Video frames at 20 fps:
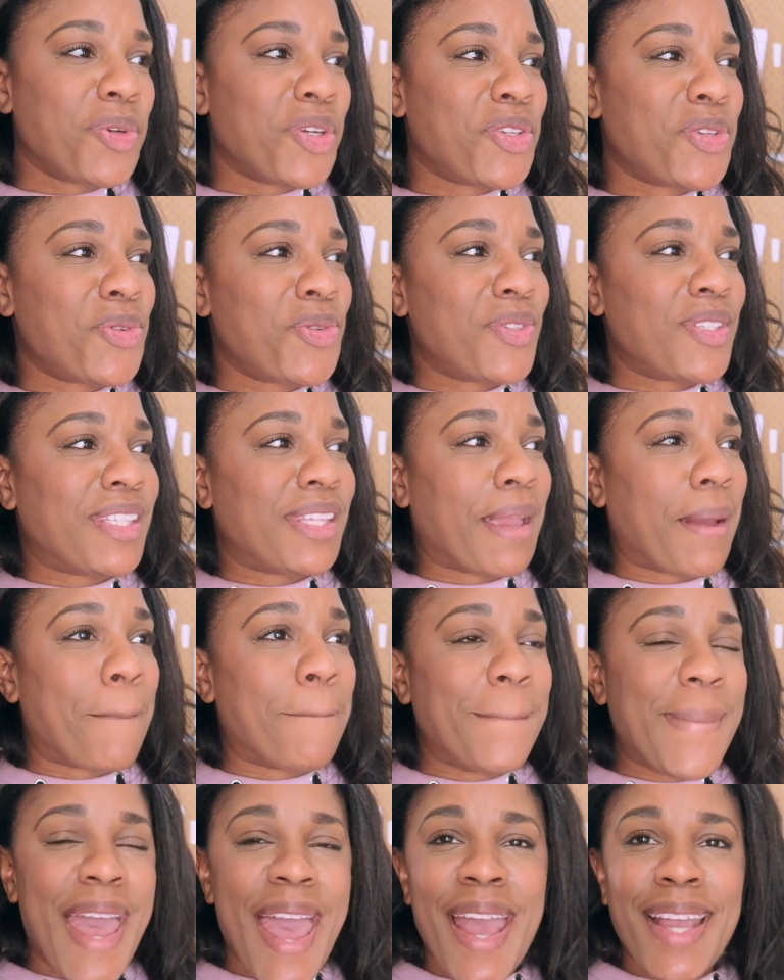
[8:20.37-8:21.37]
We're
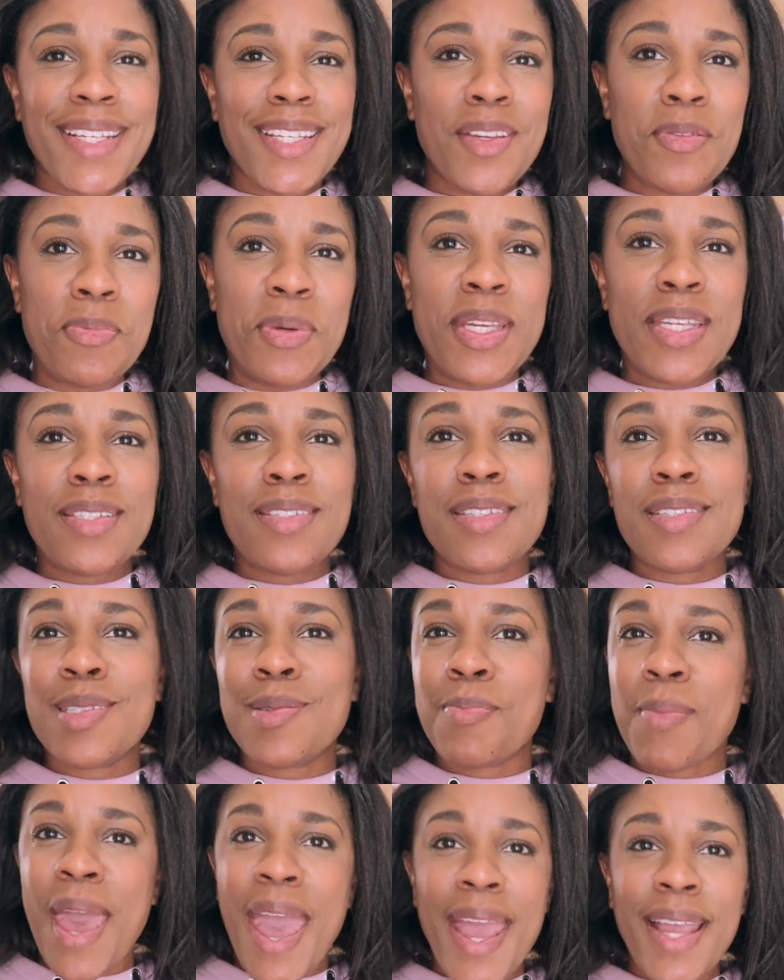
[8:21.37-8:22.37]
using magnet
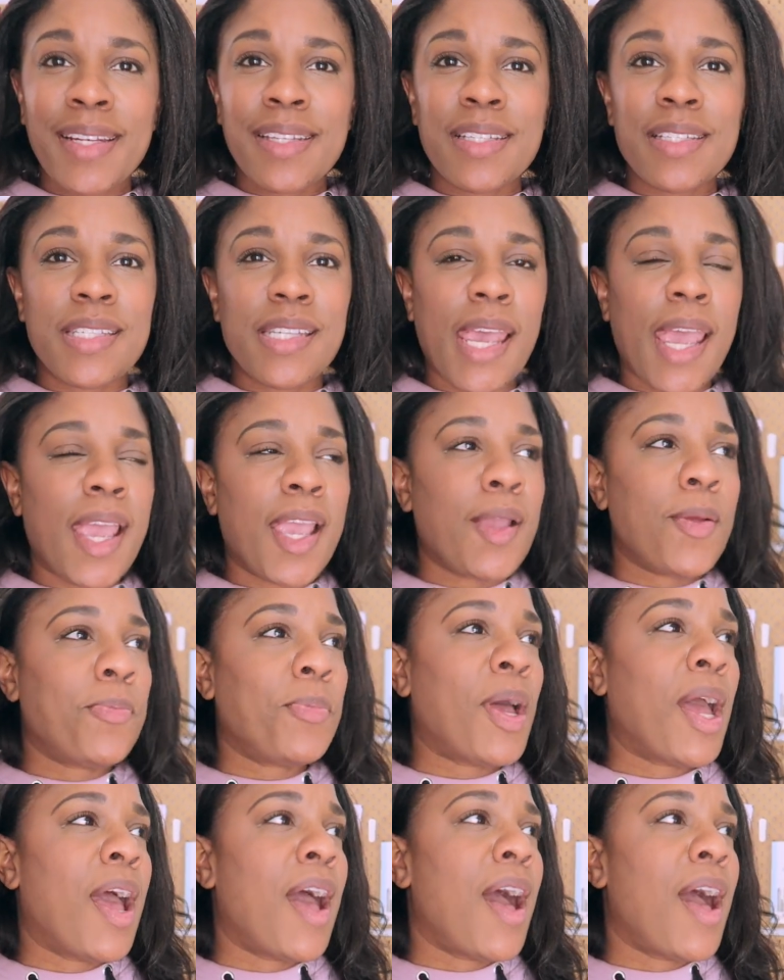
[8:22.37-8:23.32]
pieces, magnet tape.